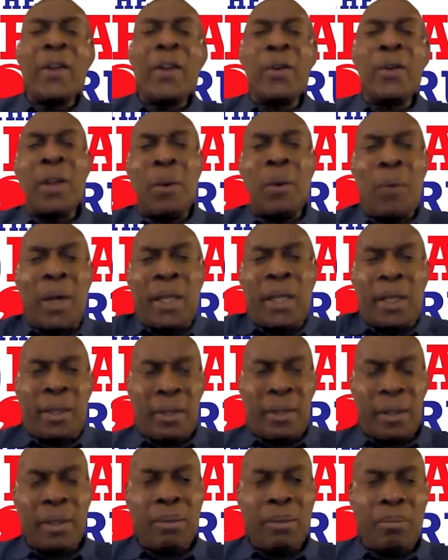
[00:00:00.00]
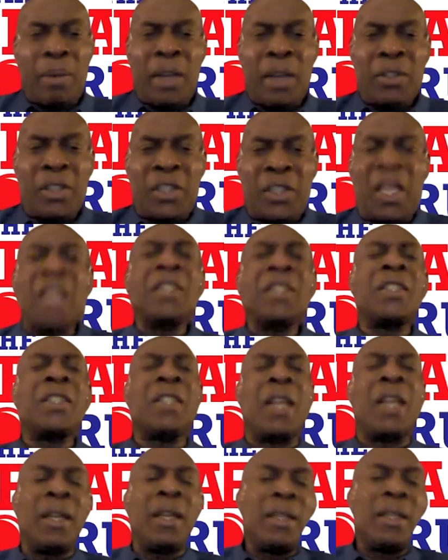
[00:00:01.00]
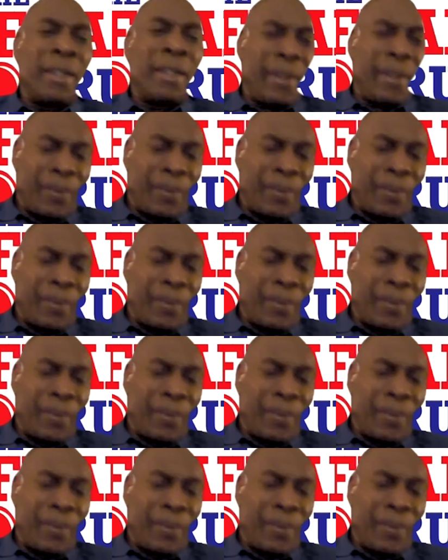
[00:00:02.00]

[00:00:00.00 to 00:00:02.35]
thank God I won it. But it's a tester.